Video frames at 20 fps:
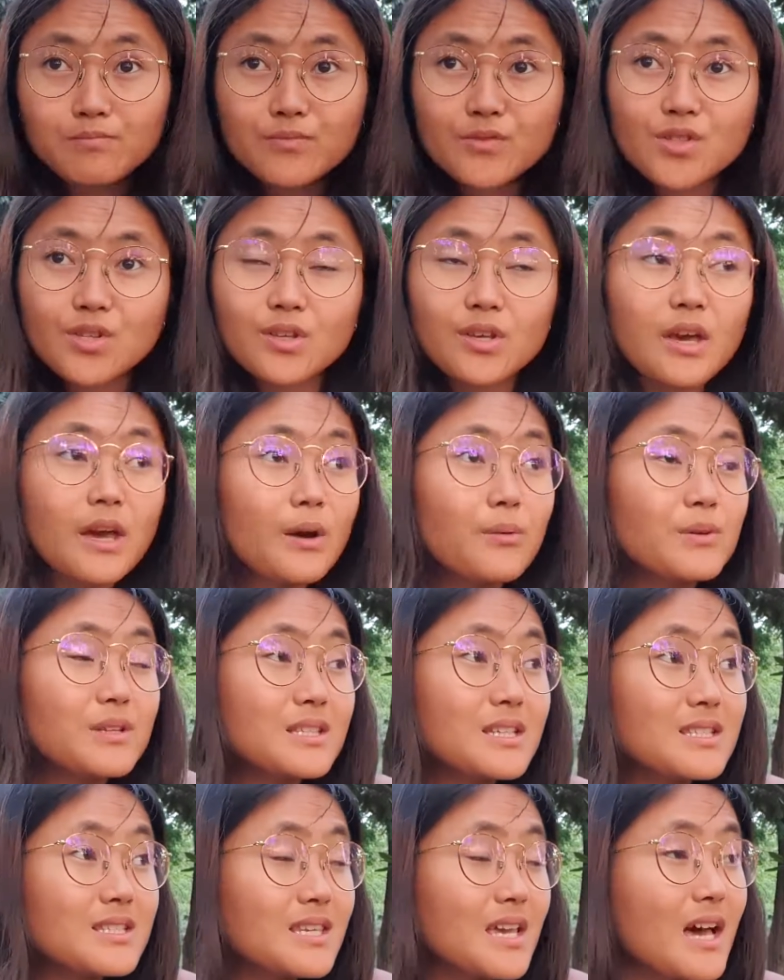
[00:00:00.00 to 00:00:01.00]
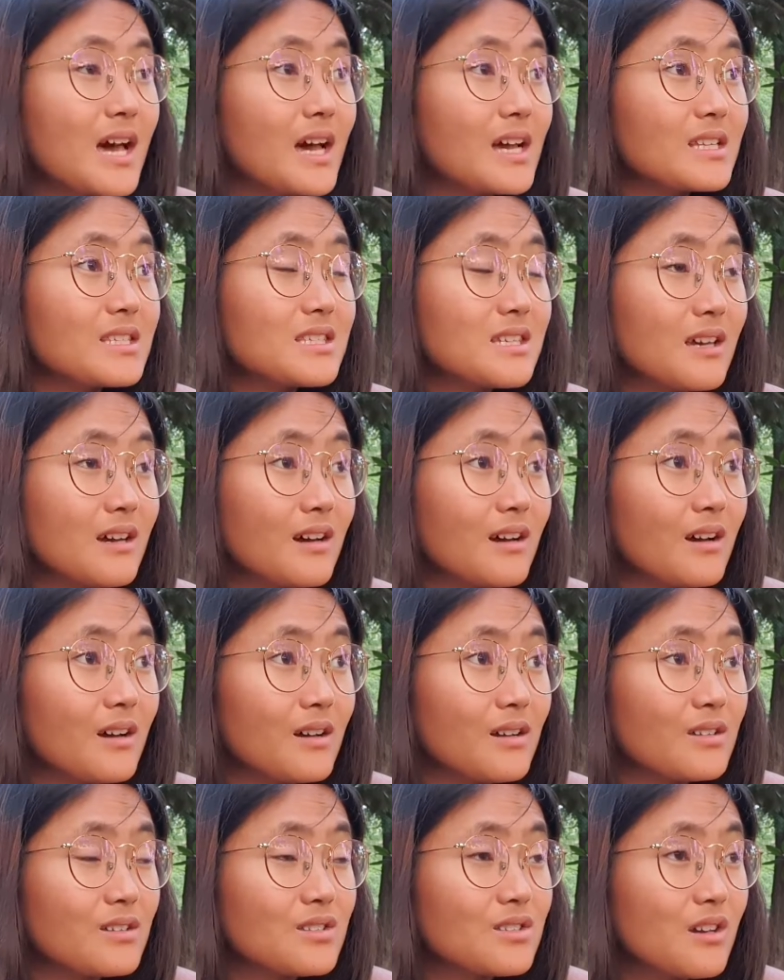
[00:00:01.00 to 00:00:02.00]
So yeah, we did that,
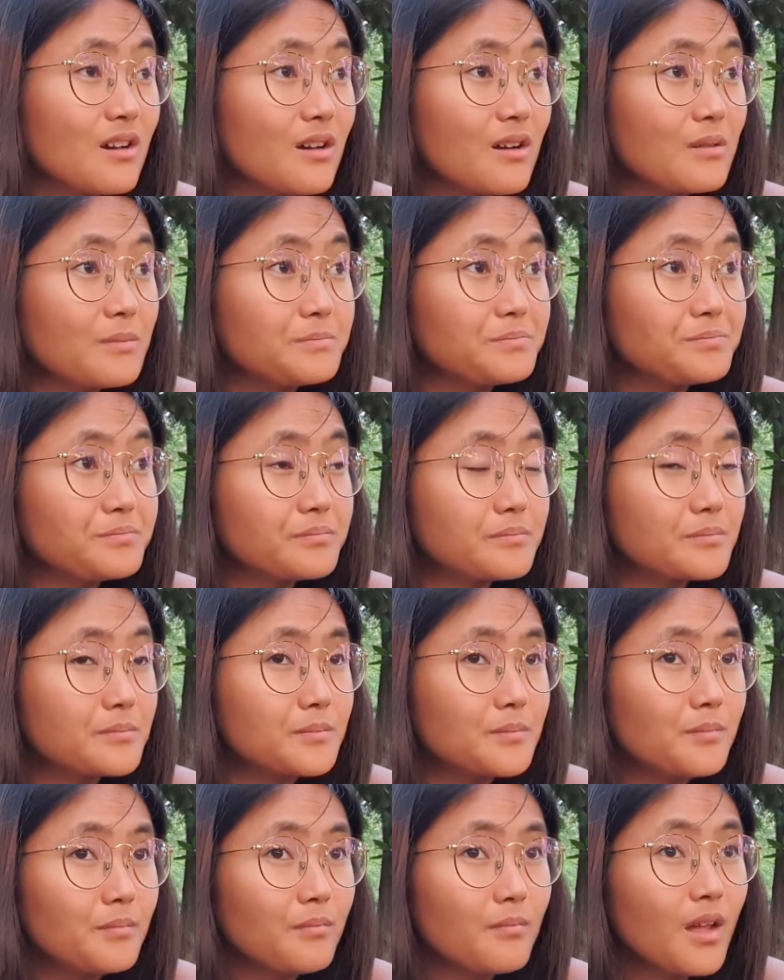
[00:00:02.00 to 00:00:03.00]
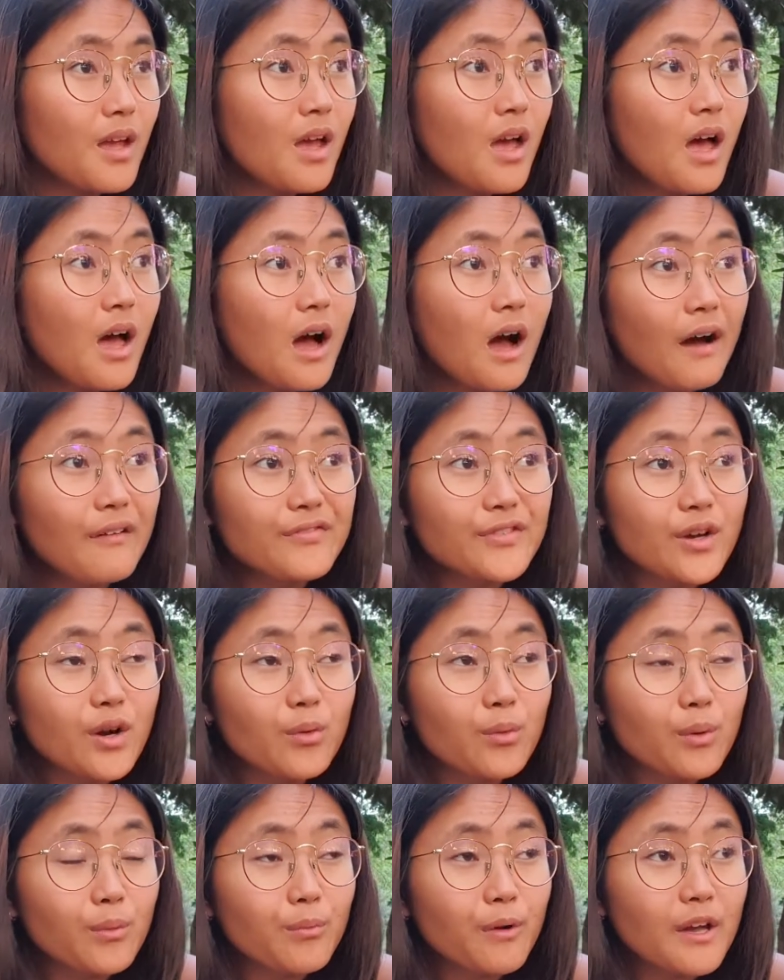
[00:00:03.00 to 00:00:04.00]
and
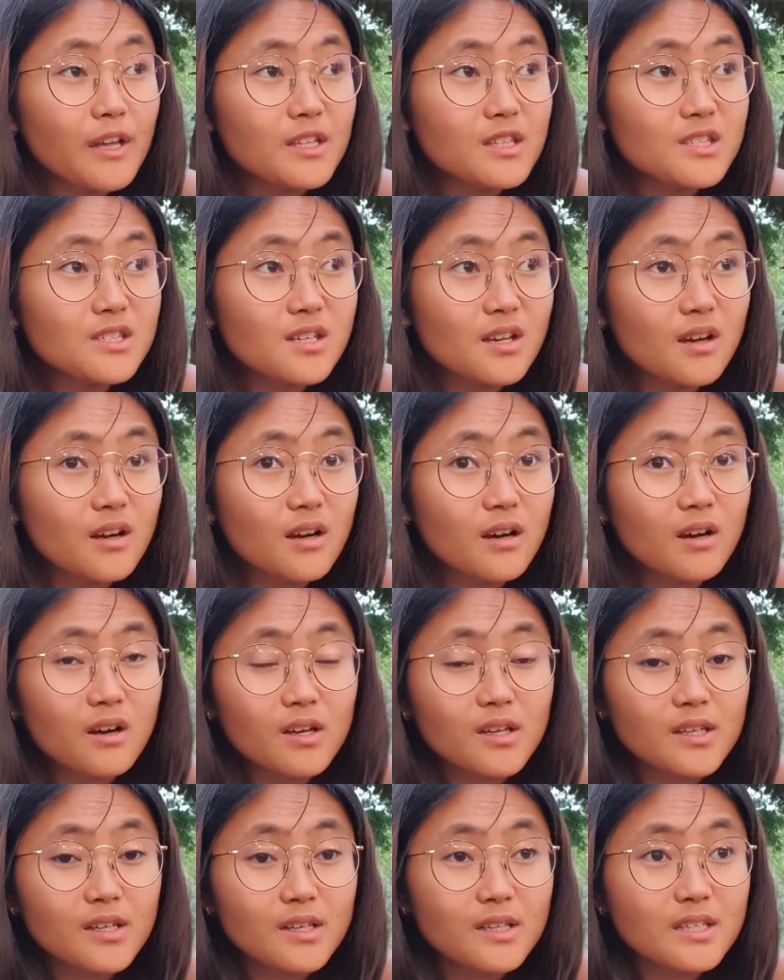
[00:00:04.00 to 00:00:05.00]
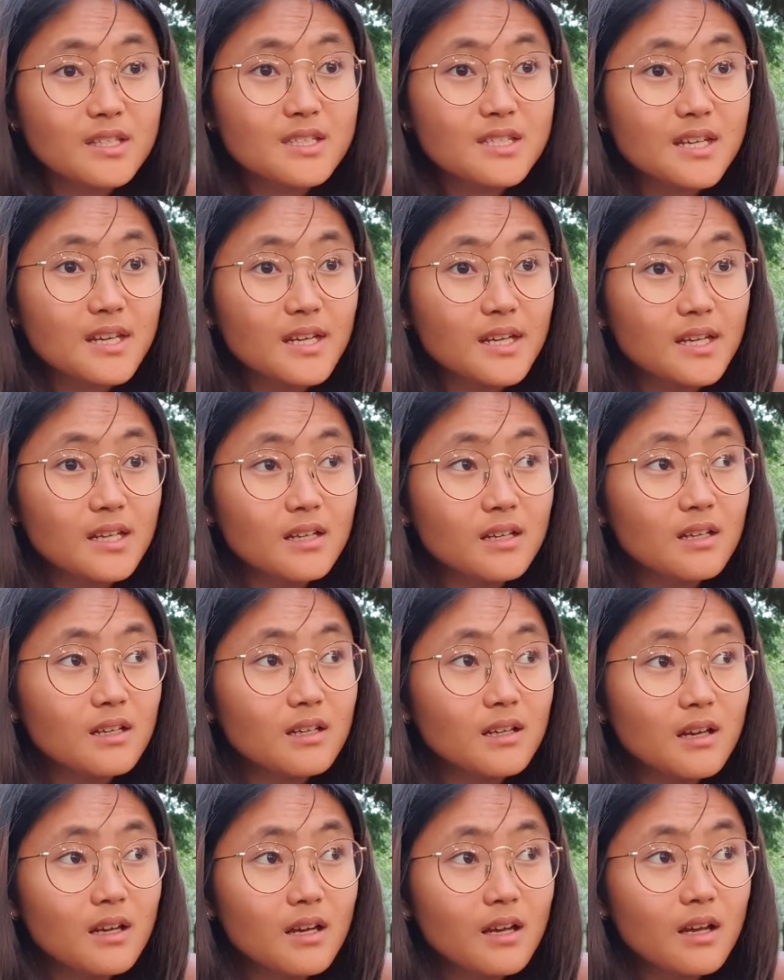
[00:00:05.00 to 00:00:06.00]
after we went eating,
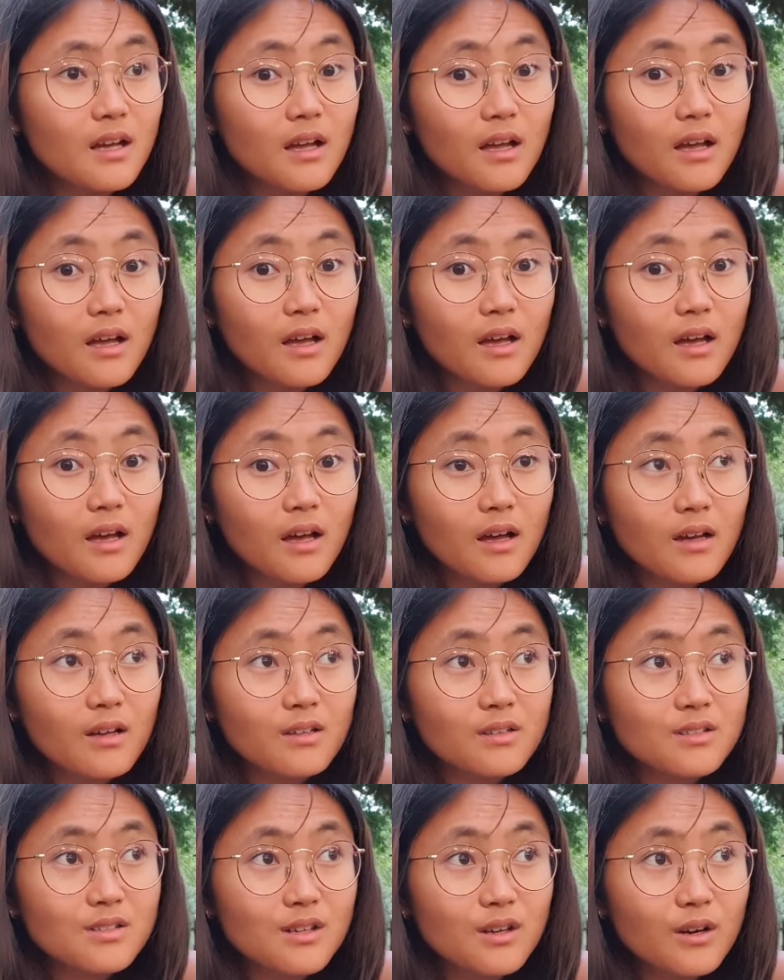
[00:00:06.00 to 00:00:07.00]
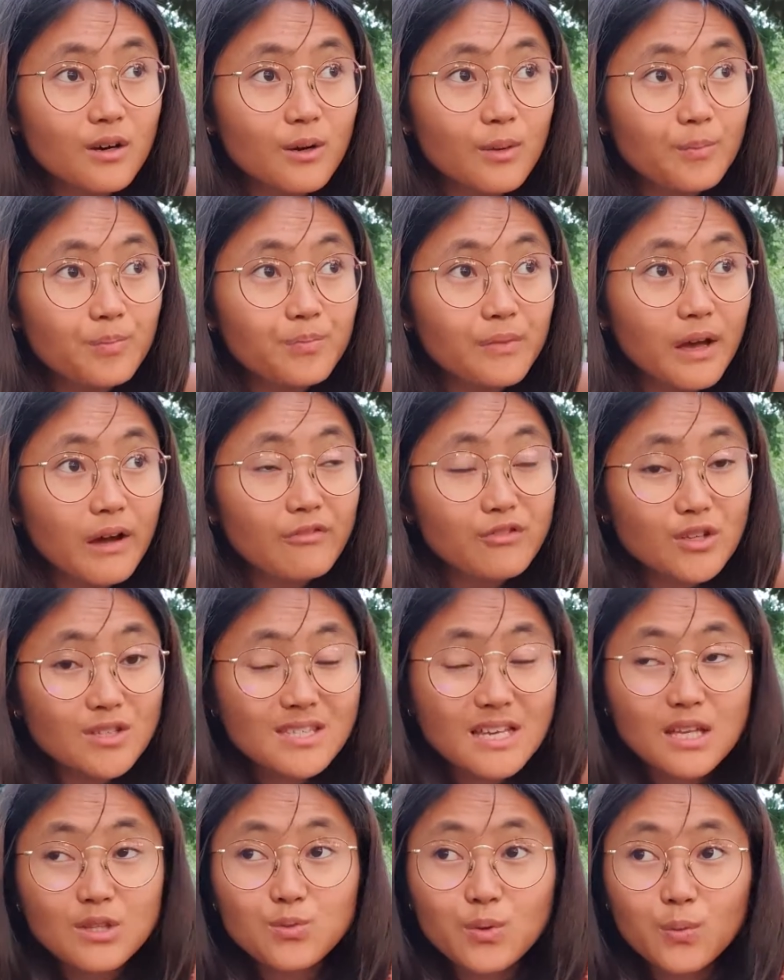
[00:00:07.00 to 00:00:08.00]
and after
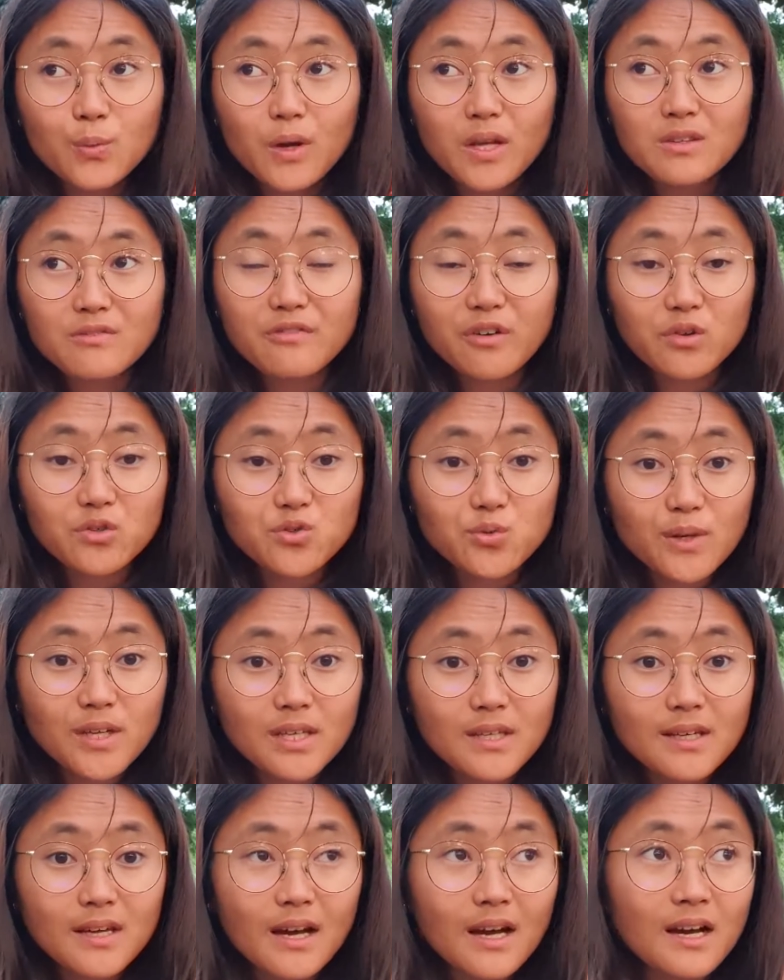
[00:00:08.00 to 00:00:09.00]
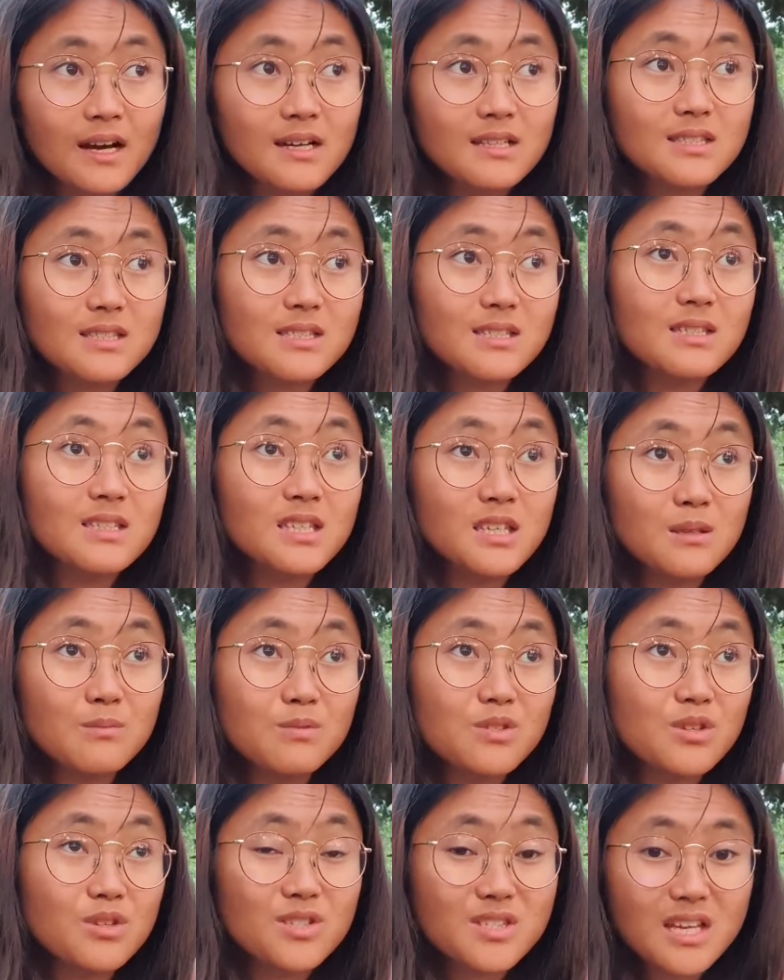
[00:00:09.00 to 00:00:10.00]
that we went for a drink at
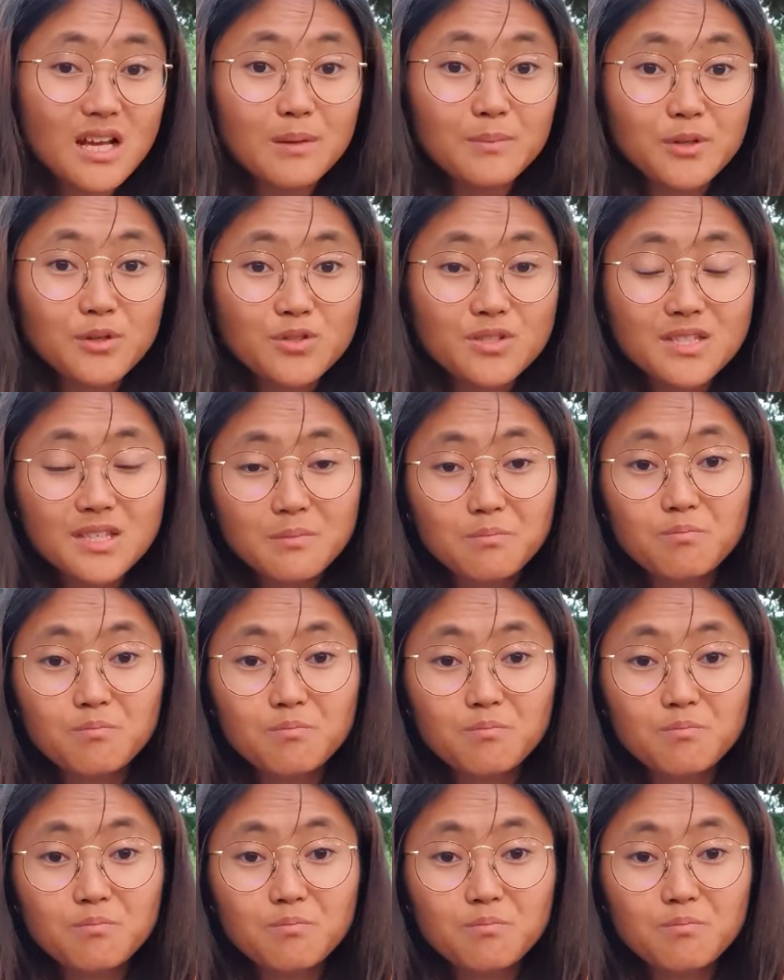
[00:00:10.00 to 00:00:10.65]
Kim's hostel because